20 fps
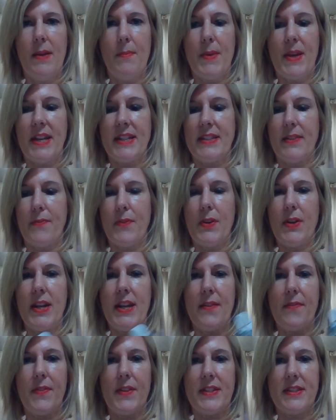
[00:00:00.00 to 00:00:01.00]
because if you
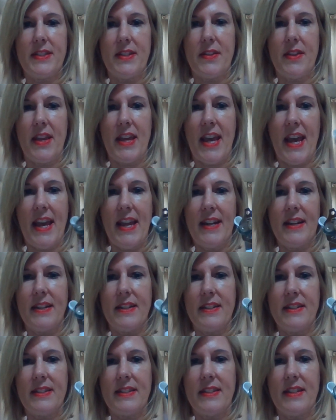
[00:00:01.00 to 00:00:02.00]
leave this to the
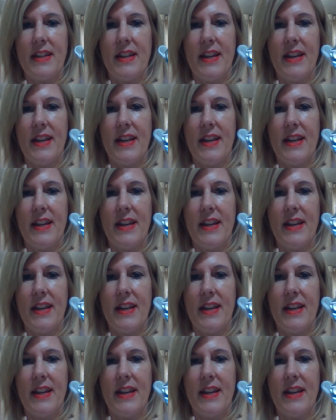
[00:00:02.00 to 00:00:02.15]
end